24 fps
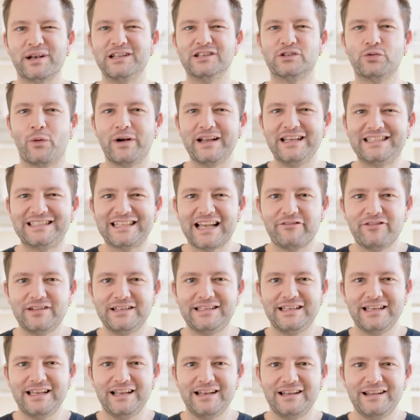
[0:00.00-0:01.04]
in
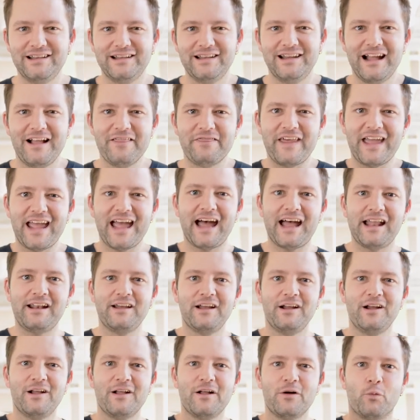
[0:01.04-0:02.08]
2017, they had
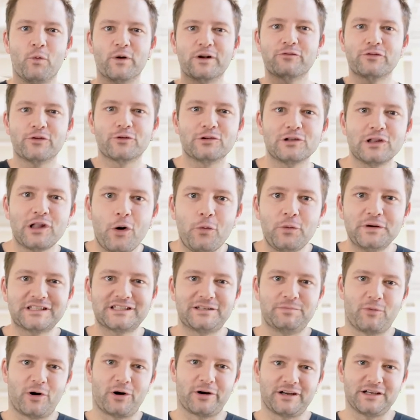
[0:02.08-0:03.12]
one of their lowest
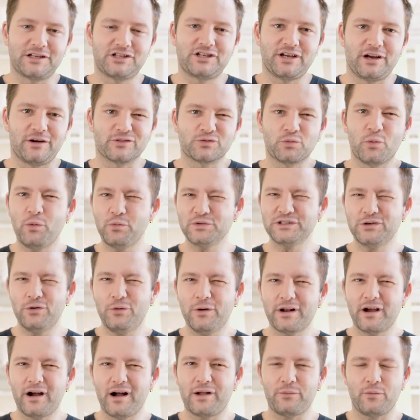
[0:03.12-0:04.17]
market shares. What was going
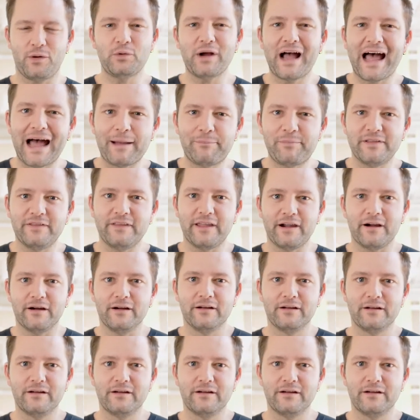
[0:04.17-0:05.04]
on? What happened there?